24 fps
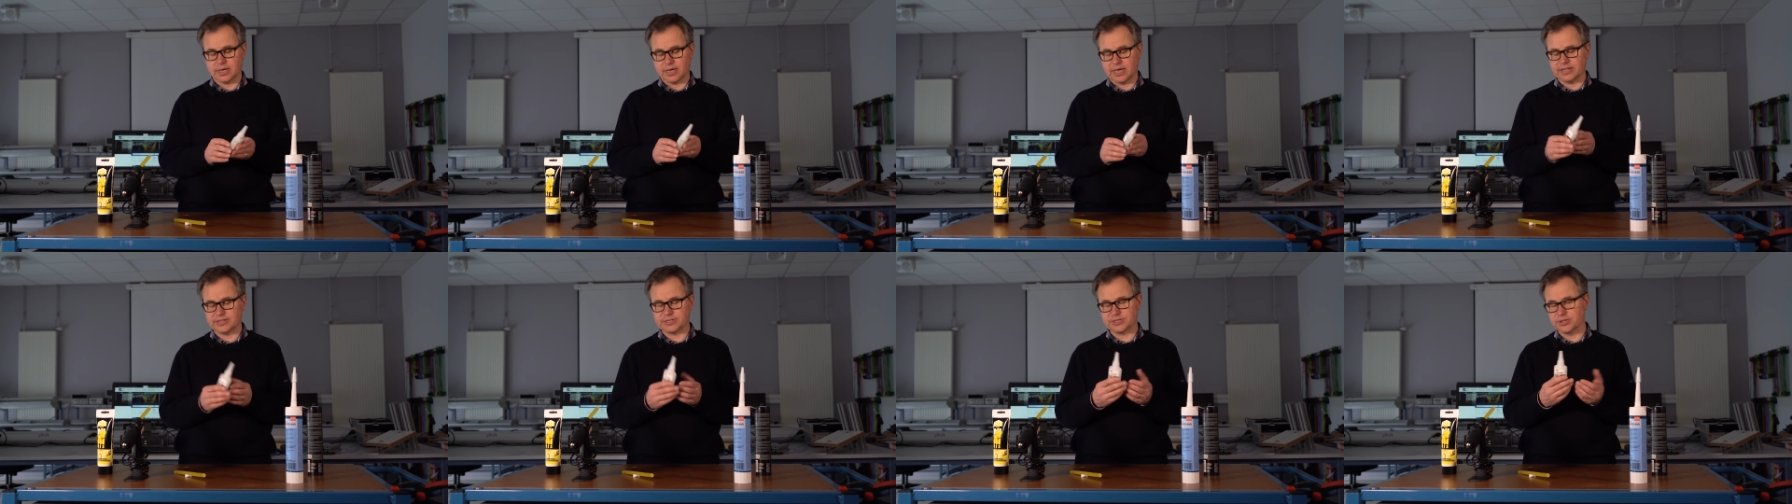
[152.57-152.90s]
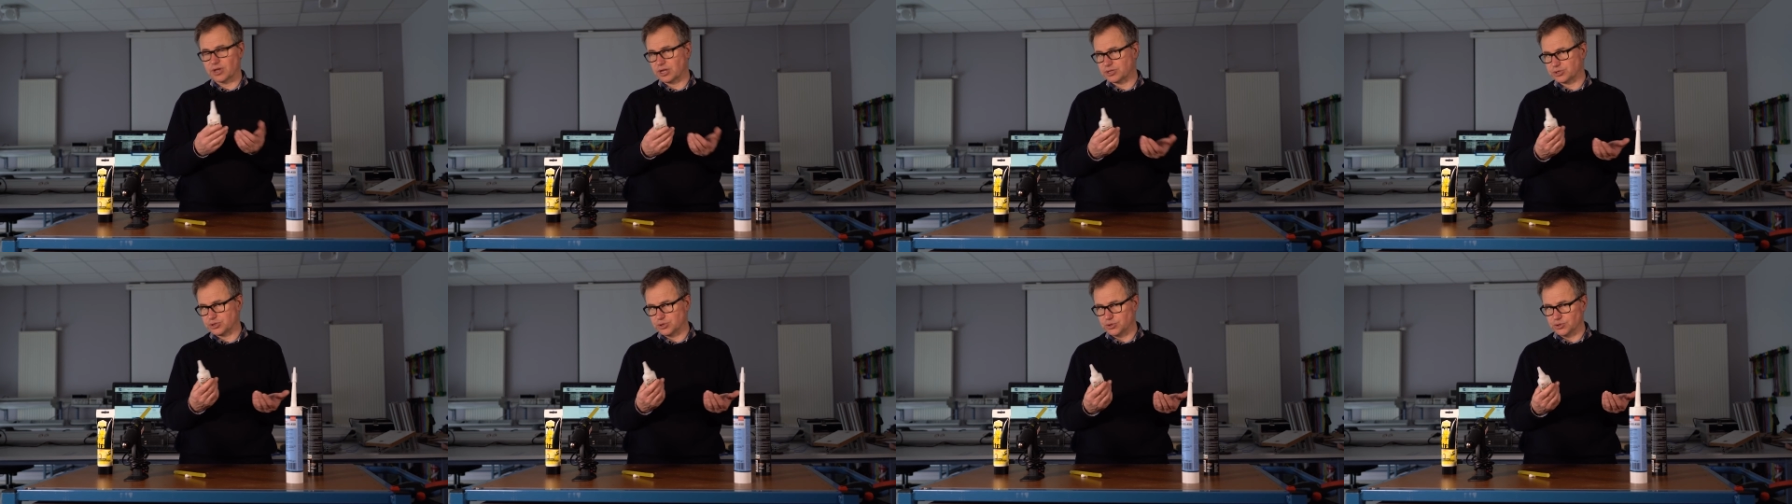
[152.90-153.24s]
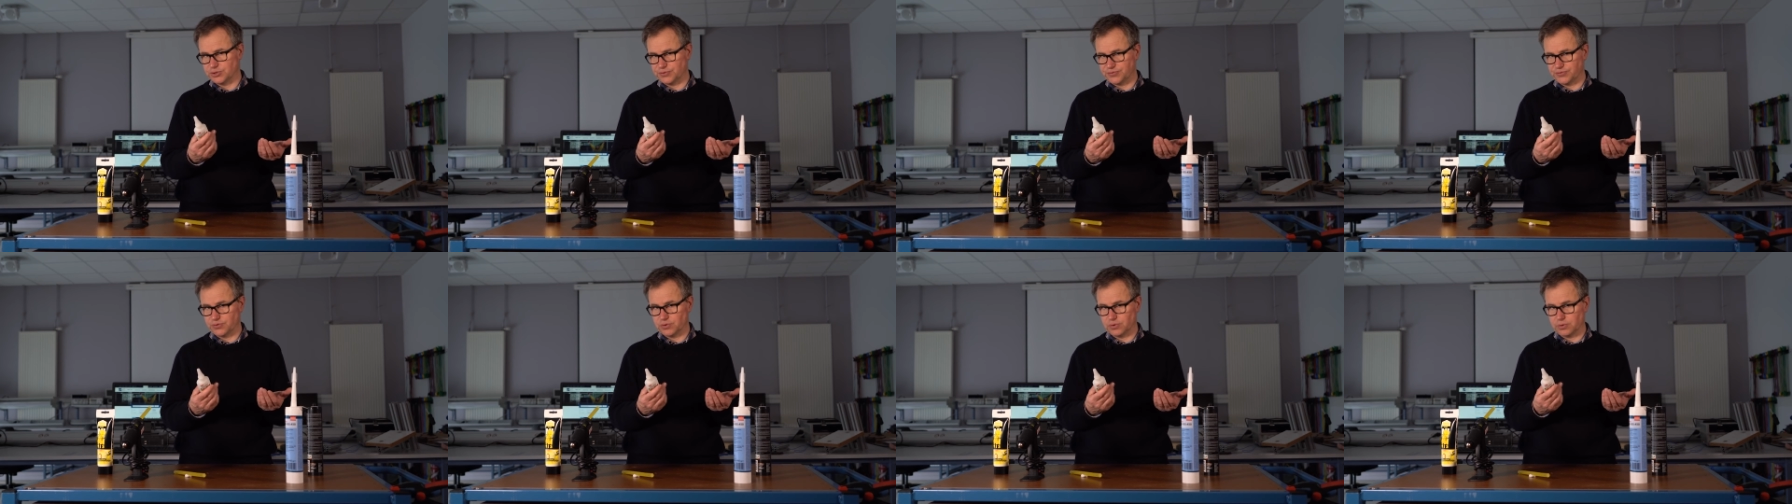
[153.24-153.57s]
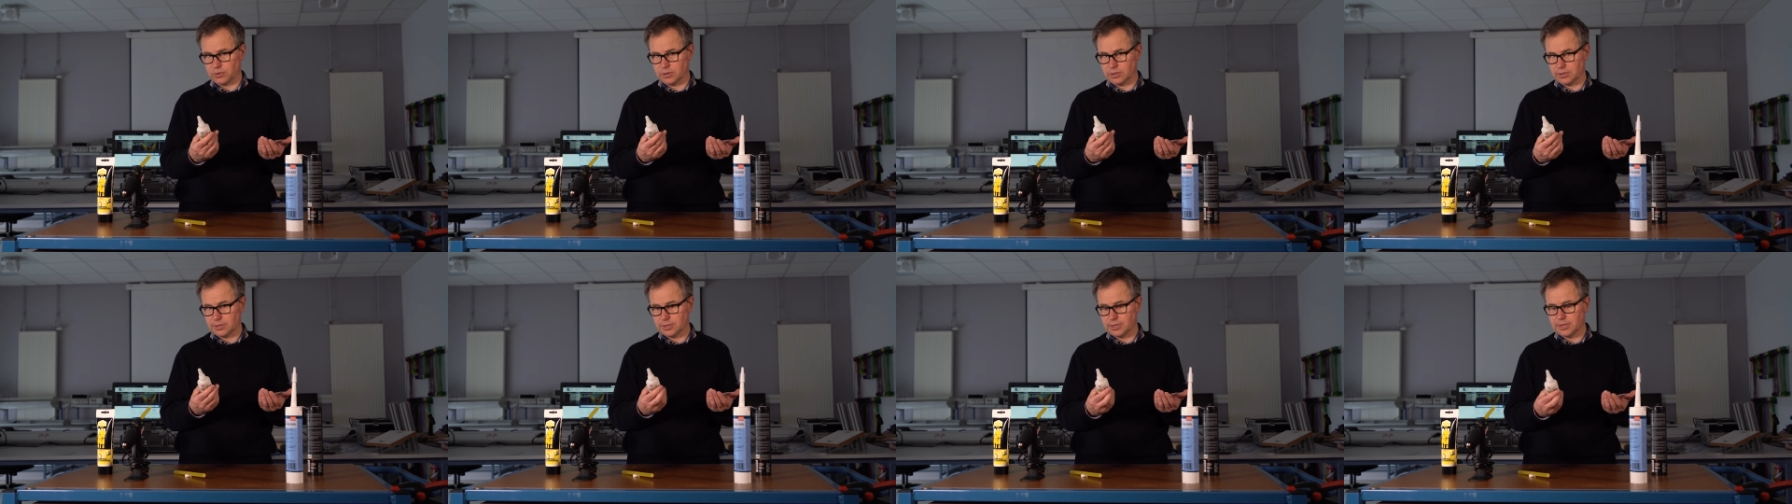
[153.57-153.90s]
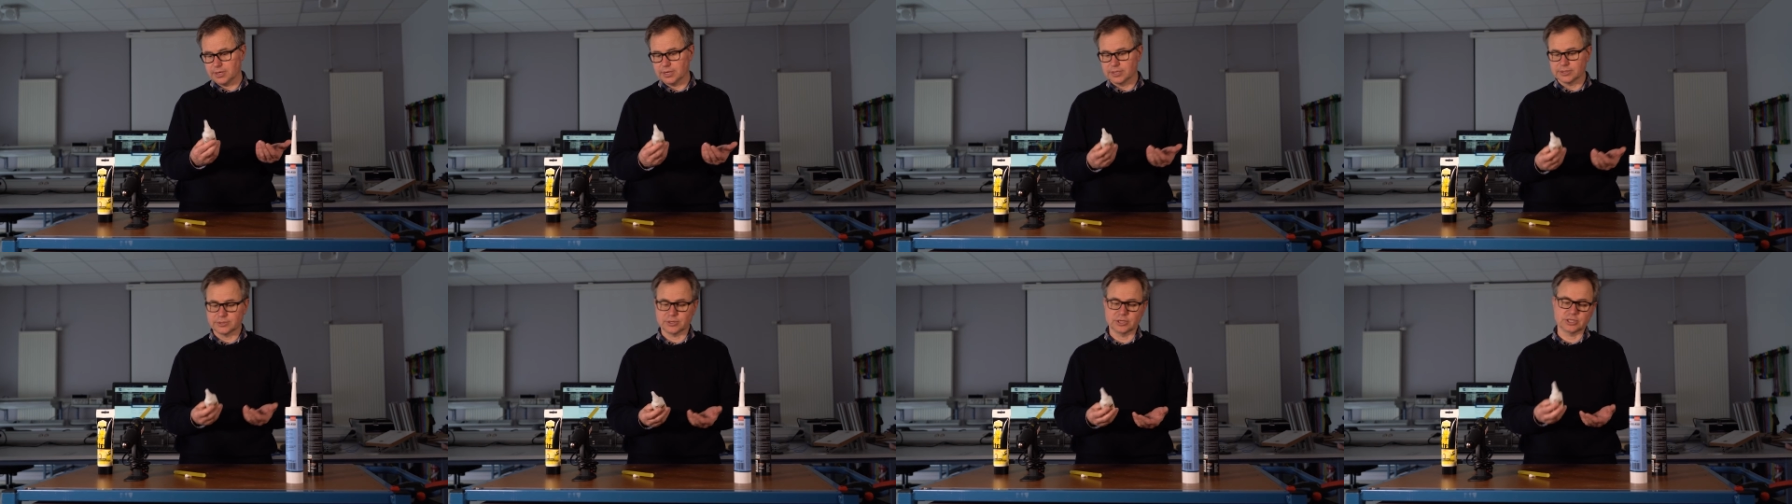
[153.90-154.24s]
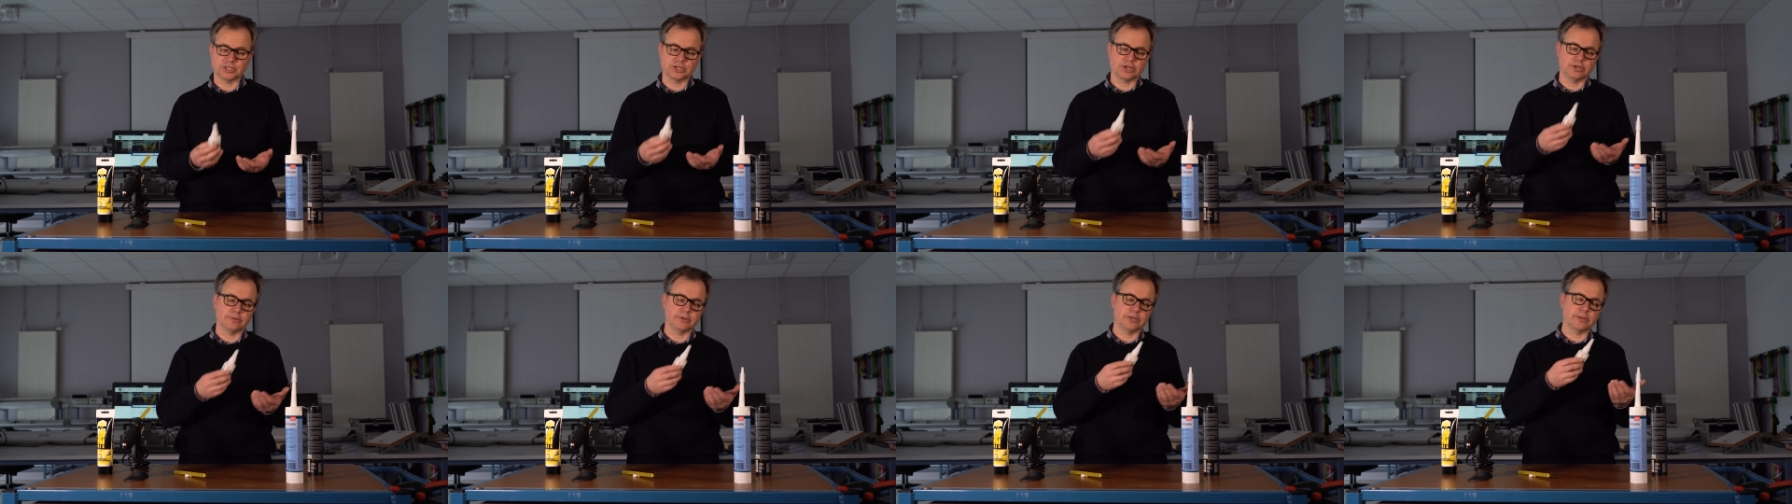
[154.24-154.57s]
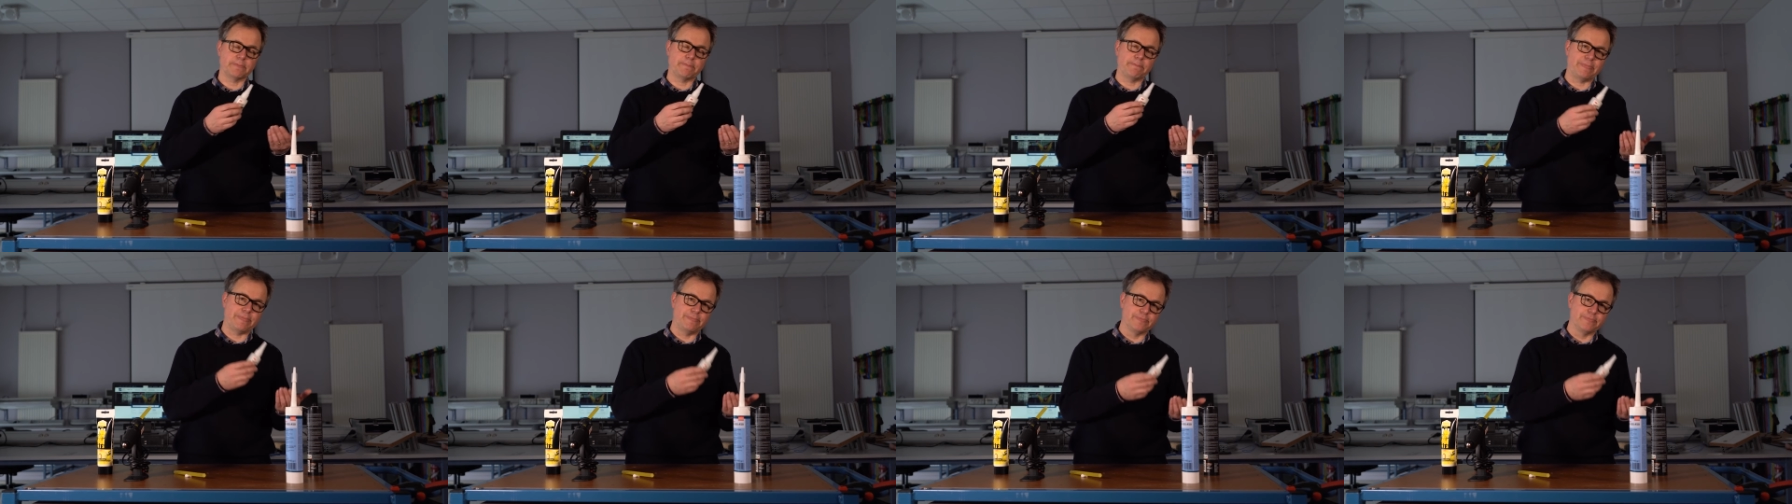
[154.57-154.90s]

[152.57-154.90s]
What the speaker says: it's not useful. So it's going to be the